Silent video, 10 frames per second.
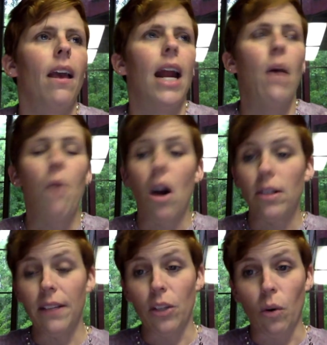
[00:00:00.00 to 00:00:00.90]
and I
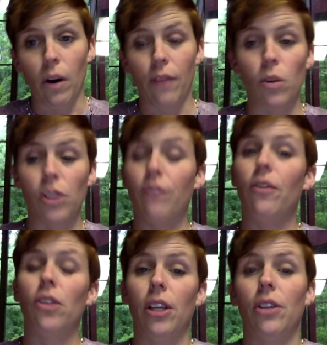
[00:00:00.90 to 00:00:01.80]
walked in the door, and of course, the
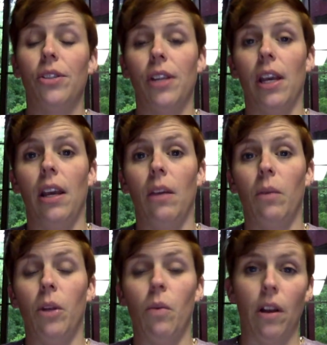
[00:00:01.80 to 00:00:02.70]
first thing you see
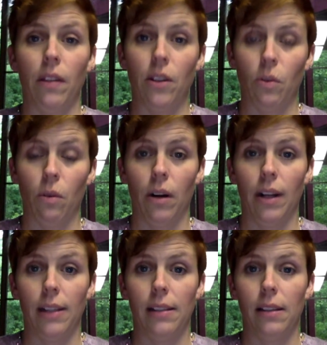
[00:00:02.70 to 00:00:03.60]
when you walk in the door
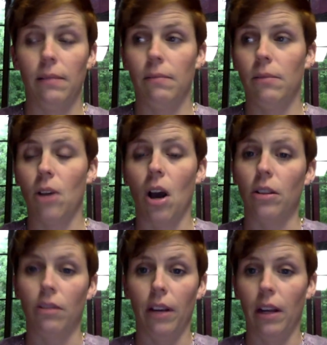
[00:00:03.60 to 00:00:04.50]
is the
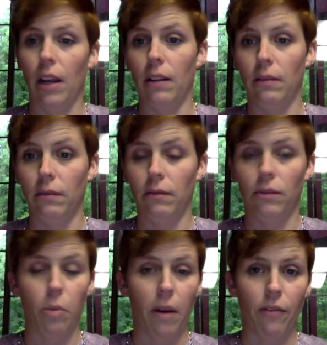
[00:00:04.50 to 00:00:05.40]
concrete and
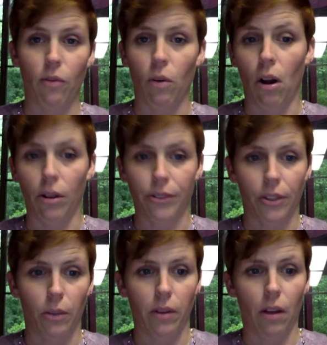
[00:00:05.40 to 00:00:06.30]
2x4
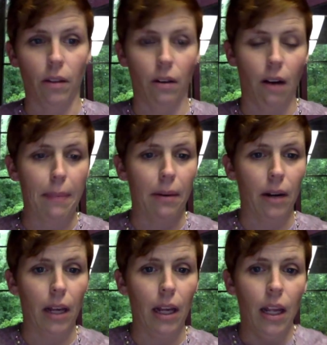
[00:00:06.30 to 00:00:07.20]
altar with all the crap
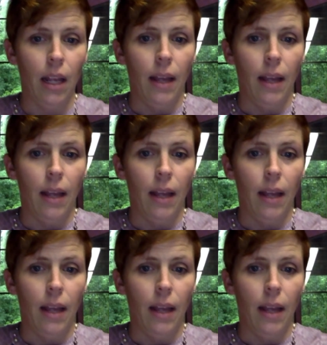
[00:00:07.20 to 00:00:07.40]
on it.